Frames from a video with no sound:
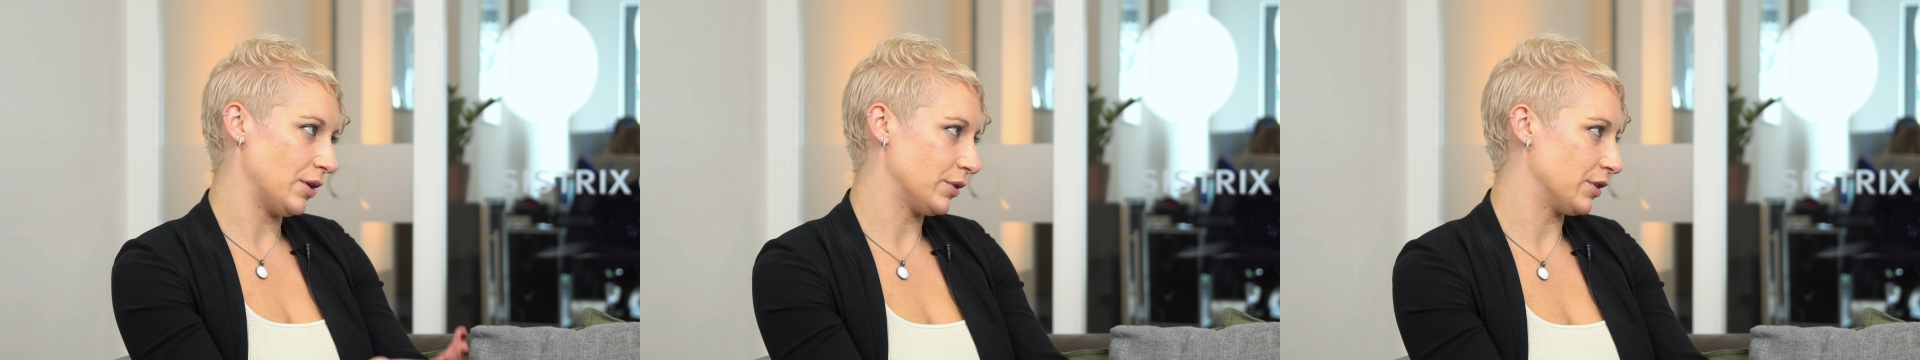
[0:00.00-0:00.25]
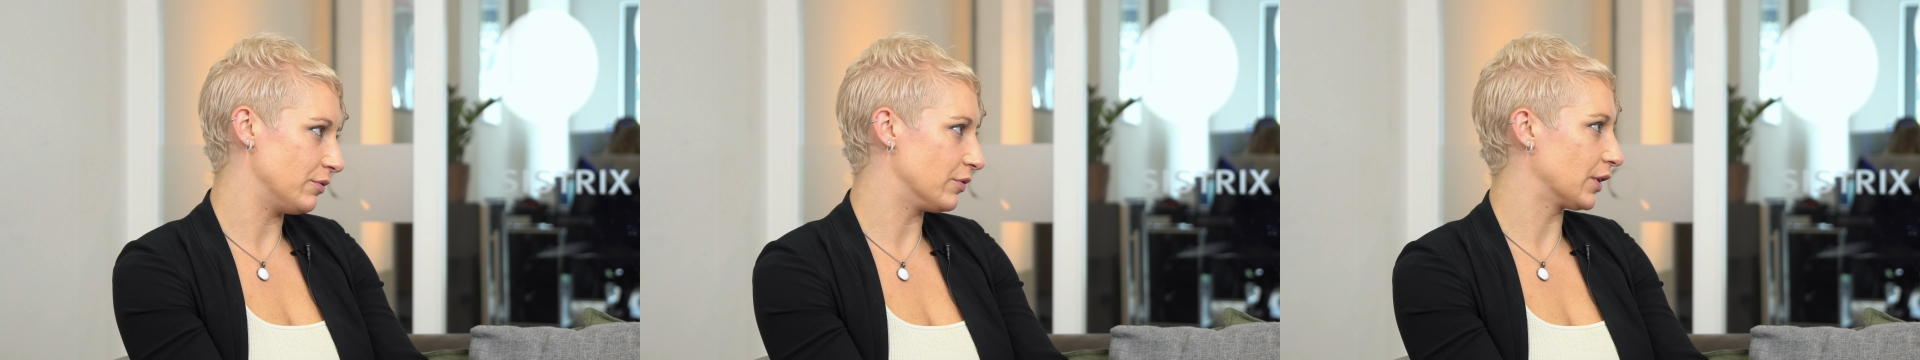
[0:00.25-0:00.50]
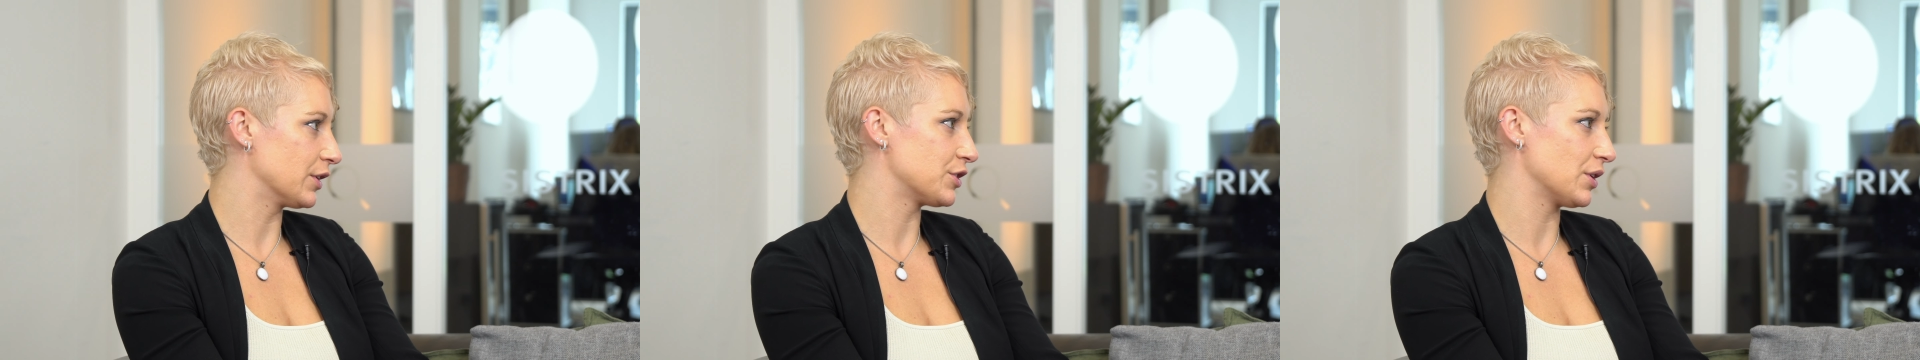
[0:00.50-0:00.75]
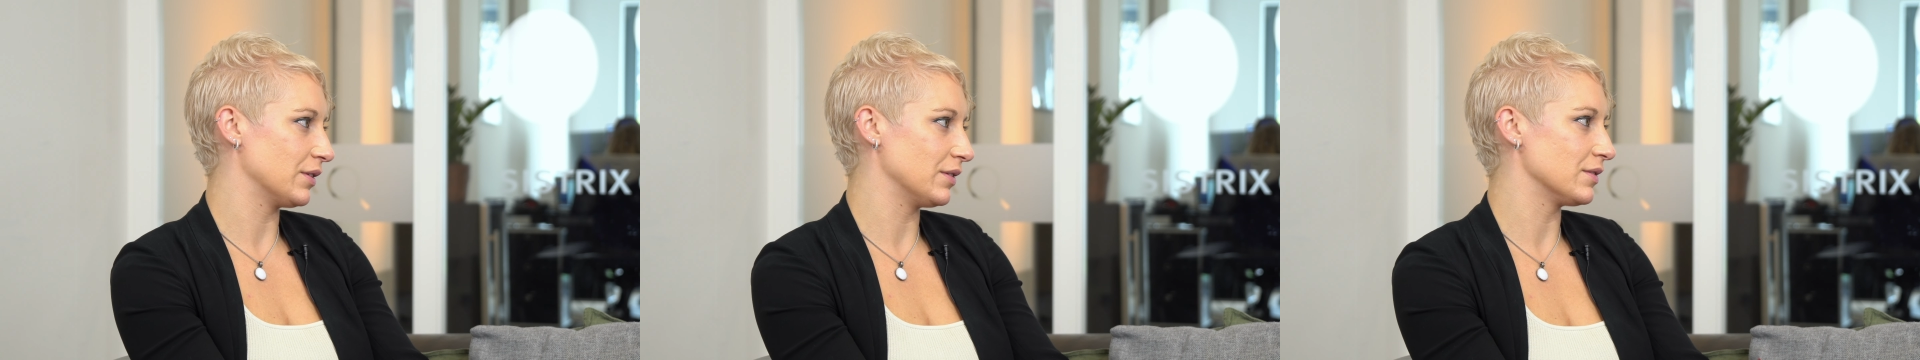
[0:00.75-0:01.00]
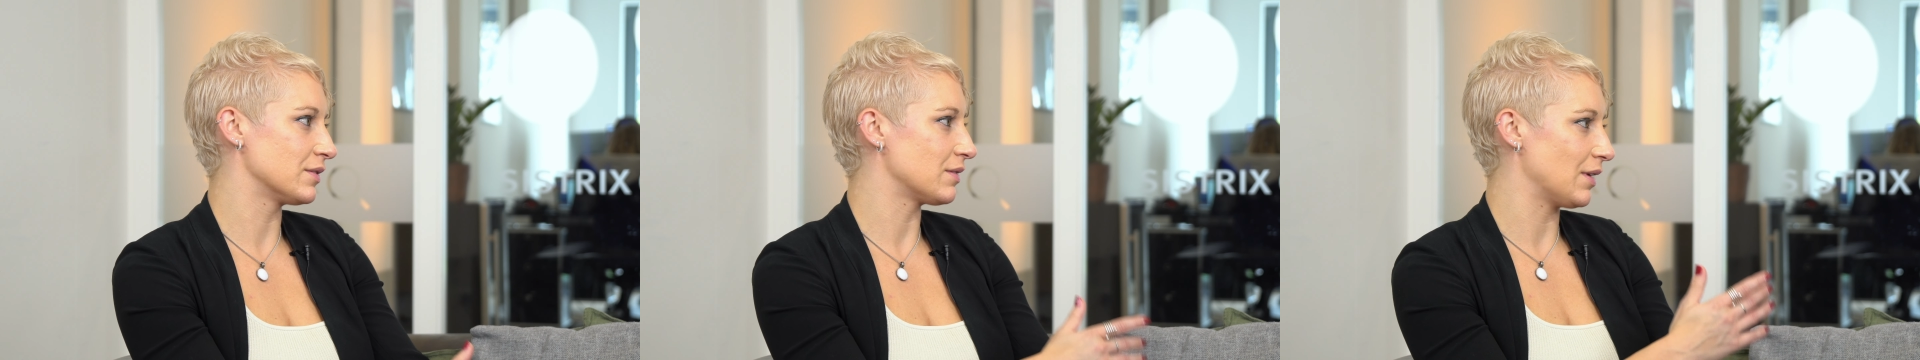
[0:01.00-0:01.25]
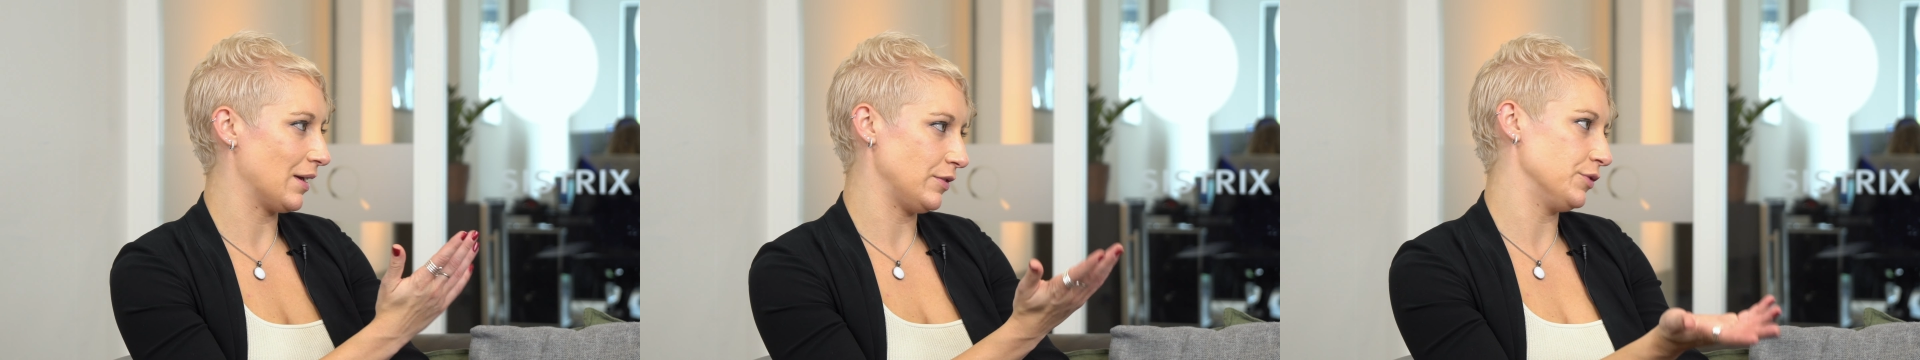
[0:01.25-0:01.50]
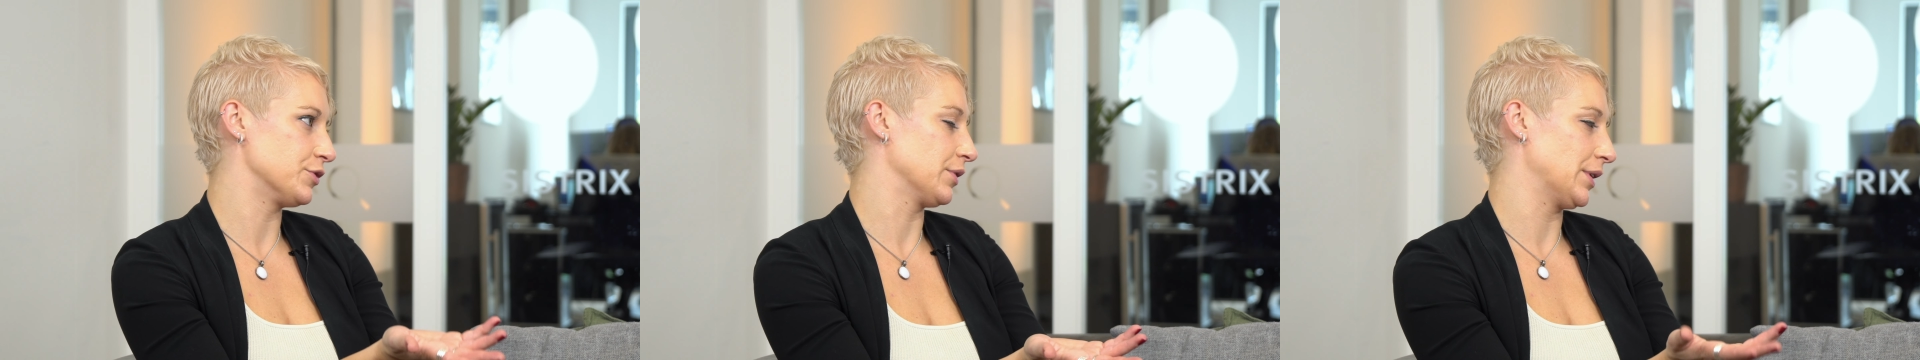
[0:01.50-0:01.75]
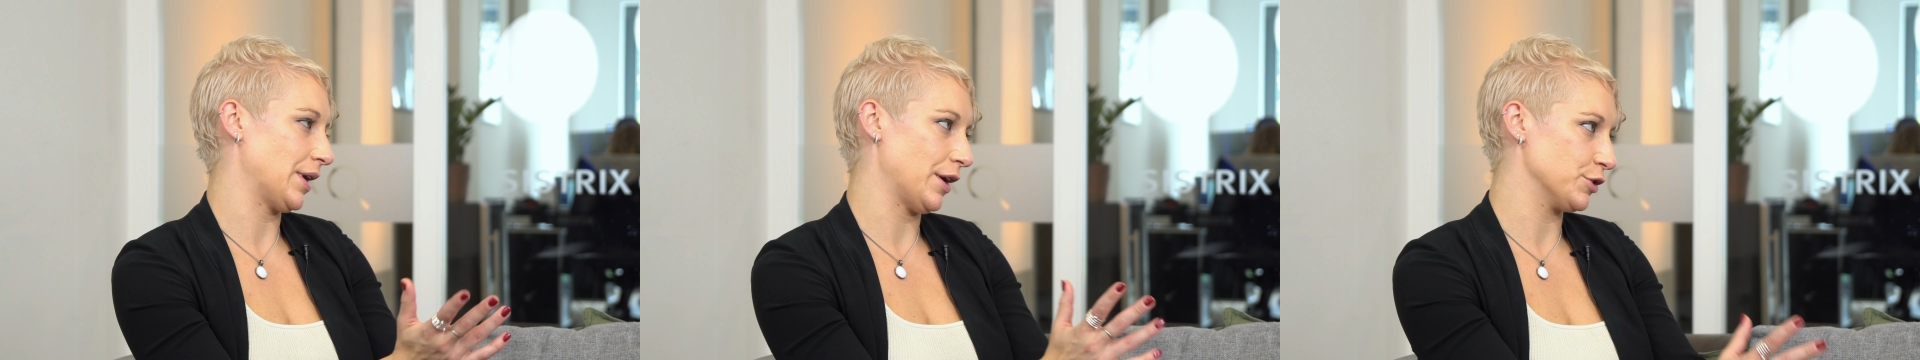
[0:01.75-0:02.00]
conversions, and user
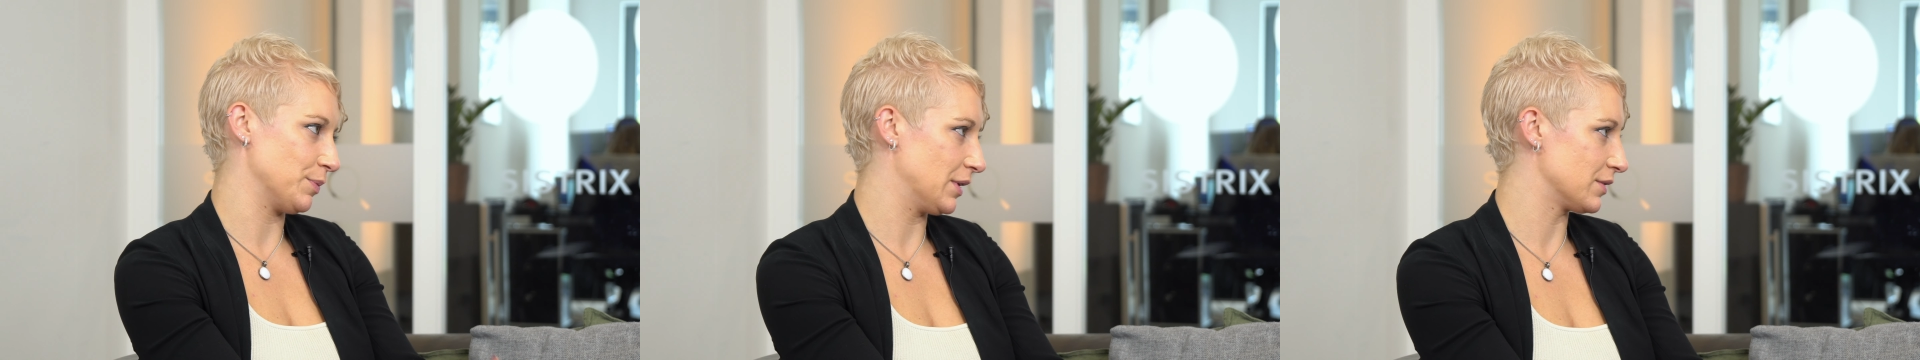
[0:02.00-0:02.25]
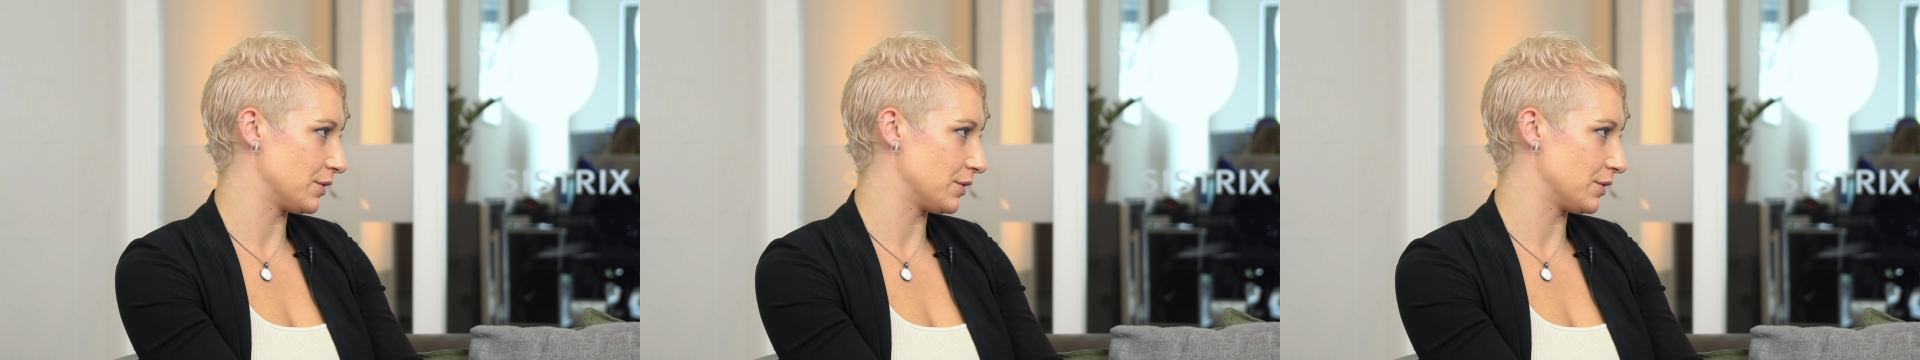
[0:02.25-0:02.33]
engagement.